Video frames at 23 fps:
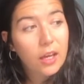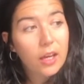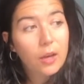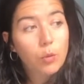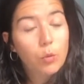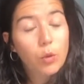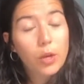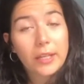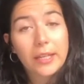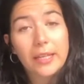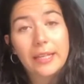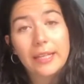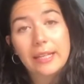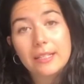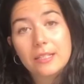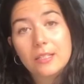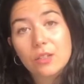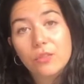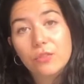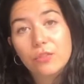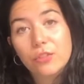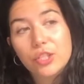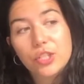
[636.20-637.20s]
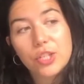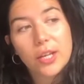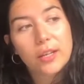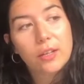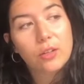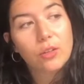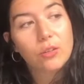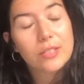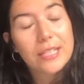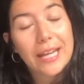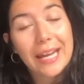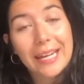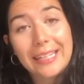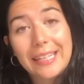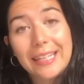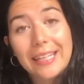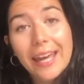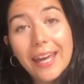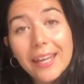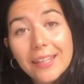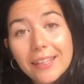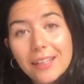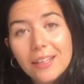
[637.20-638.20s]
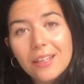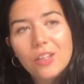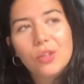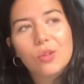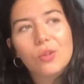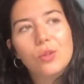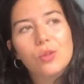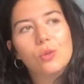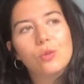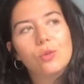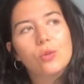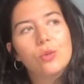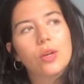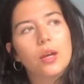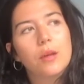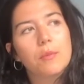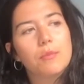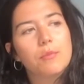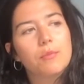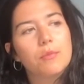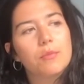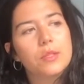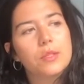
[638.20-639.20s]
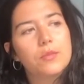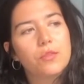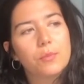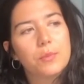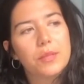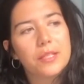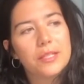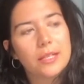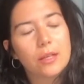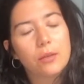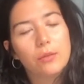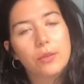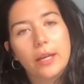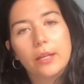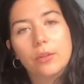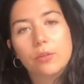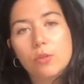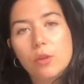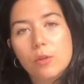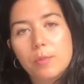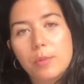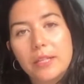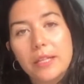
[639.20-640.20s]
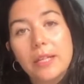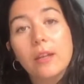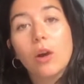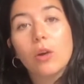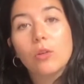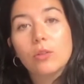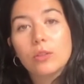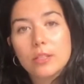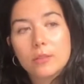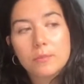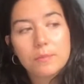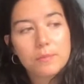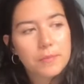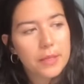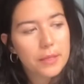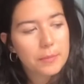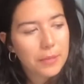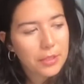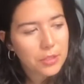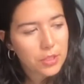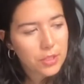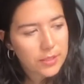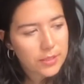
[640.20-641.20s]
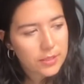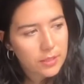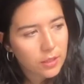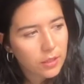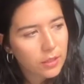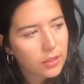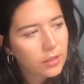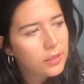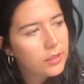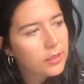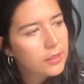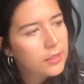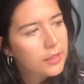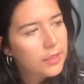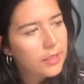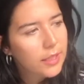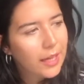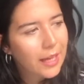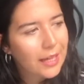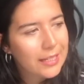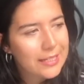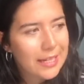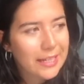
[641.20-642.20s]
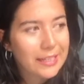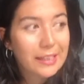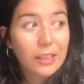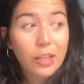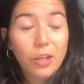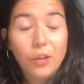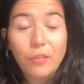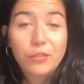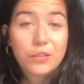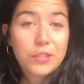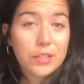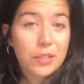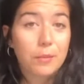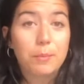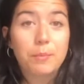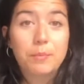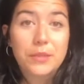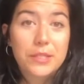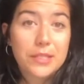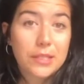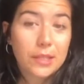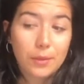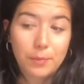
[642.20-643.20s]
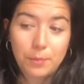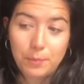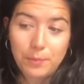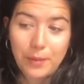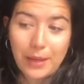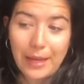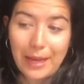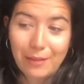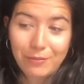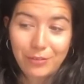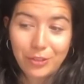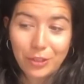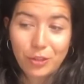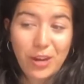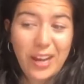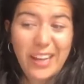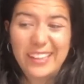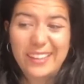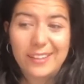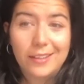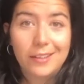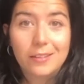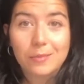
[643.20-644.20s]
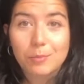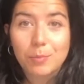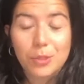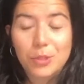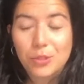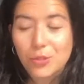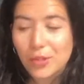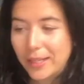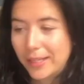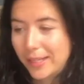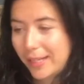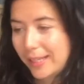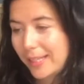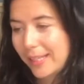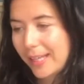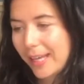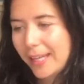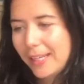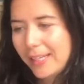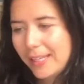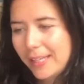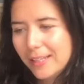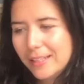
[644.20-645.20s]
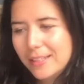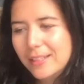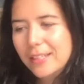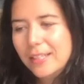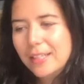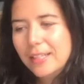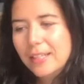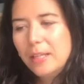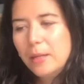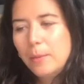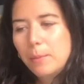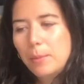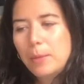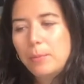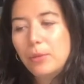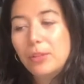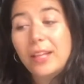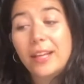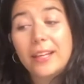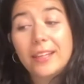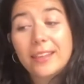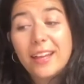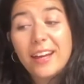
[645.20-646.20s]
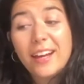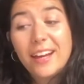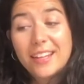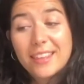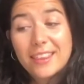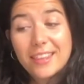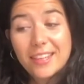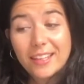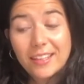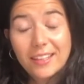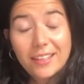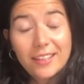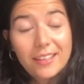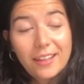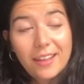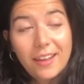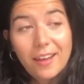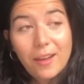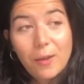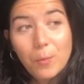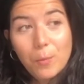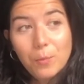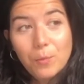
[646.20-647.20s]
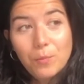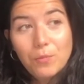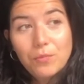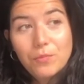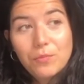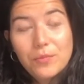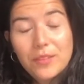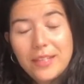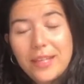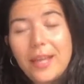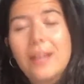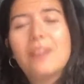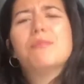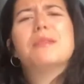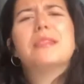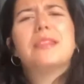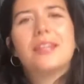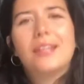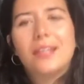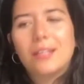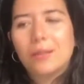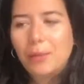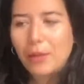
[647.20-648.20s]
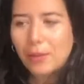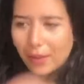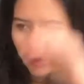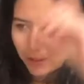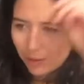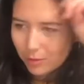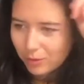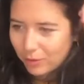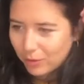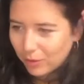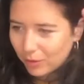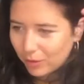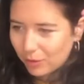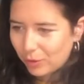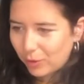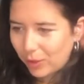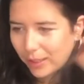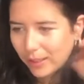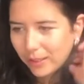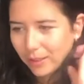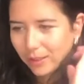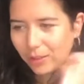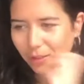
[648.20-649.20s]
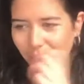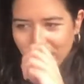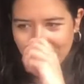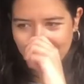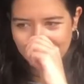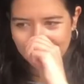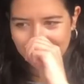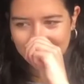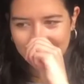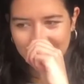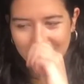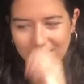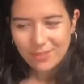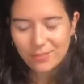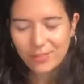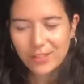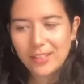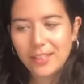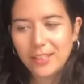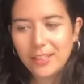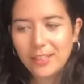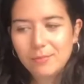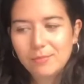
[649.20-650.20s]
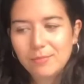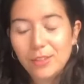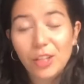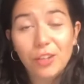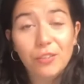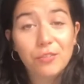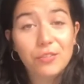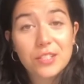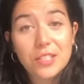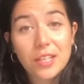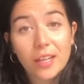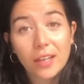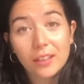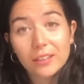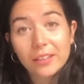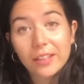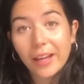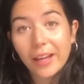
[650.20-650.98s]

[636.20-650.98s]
working class suffragette called Annie Kenny, who is from the town that I grew up in Oldham in Manchester, and I'd love to have a crack at portraying Annie Kenny and people like that, I think. Yeah, I've been thinking about that quite a lot, and I'd really love to